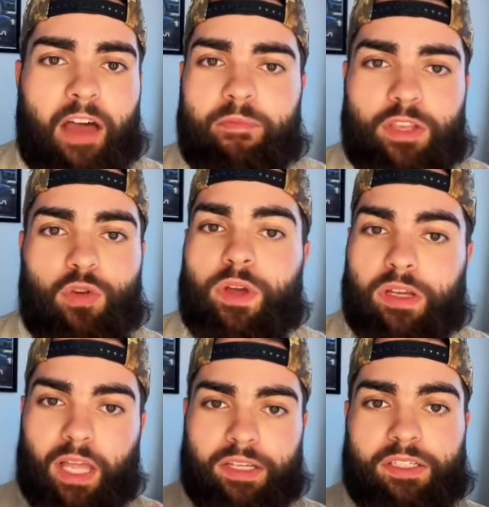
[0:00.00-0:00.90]
I've been
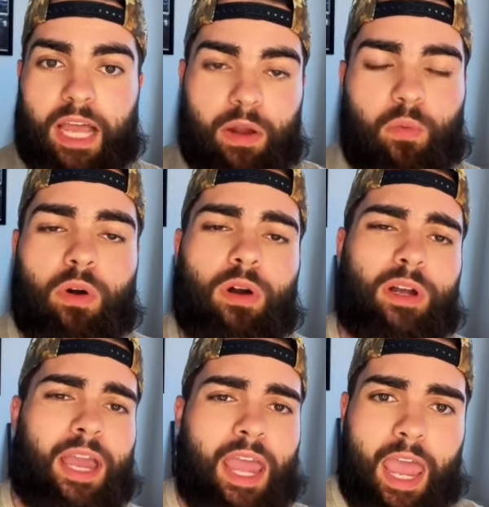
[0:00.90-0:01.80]
doing like side
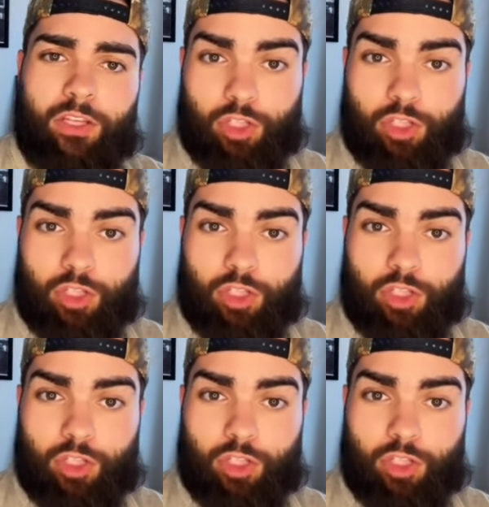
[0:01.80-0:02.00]
work and